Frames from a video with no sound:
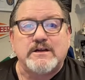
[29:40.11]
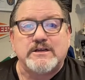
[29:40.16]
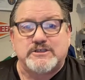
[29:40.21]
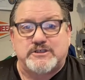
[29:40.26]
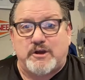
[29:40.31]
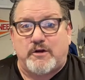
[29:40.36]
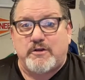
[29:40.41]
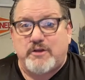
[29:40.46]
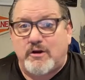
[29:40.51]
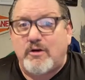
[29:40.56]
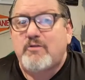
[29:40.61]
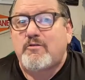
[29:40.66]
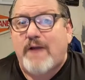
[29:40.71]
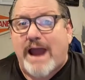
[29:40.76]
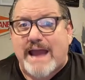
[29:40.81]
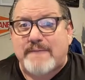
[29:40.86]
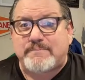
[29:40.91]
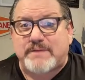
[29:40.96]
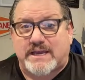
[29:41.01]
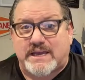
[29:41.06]
So you
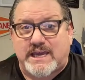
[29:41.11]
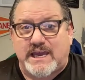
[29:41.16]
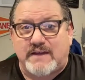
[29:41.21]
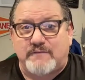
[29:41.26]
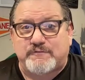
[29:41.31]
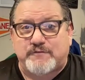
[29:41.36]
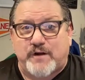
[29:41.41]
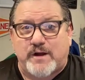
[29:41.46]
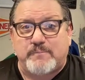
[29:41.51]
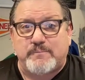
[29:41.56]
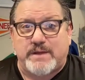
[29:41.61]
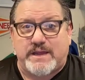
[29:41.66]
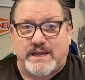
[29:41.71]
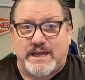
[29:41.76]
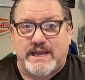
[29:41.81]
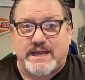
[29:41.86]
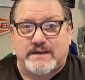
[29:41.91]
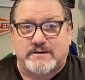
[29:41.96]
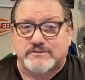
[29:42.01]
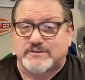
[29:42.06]
grabbed the kid from the
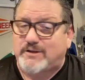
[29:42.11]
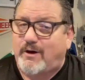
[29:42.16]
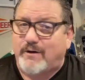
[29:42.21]
Eagles.